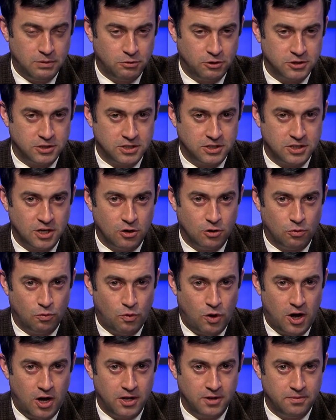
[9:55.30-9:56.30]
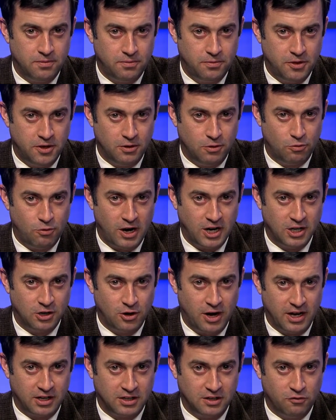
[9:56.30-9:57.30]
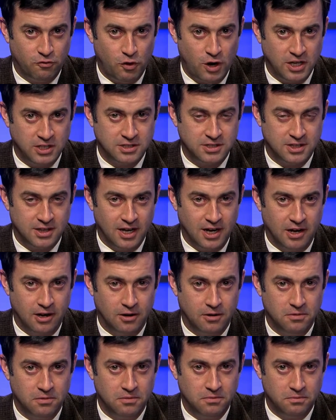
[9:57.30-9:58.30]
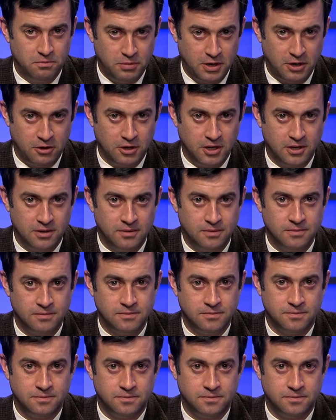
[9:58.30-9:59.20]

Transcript: people just don't want the radioactive waste there, period?